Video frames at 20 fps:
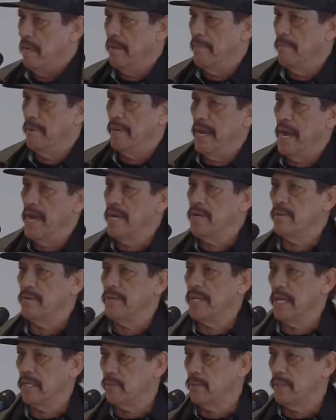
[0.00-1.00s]
Everybody I knew,
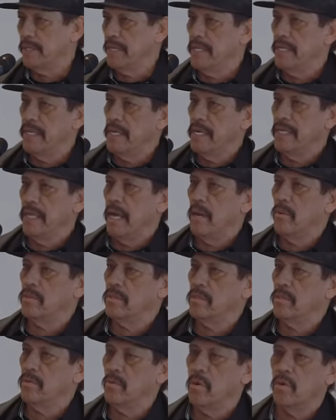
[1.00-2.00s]
that's what they did. That
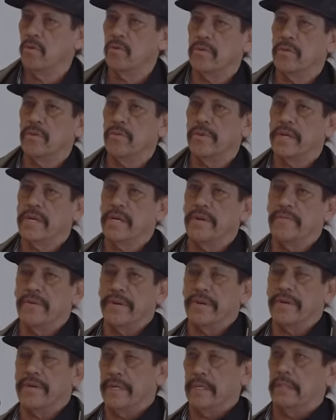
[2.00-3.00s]
was the road to
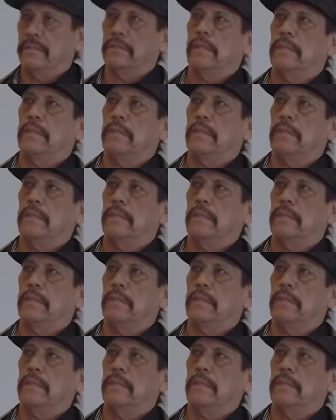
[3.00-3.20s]
recovery, I guess.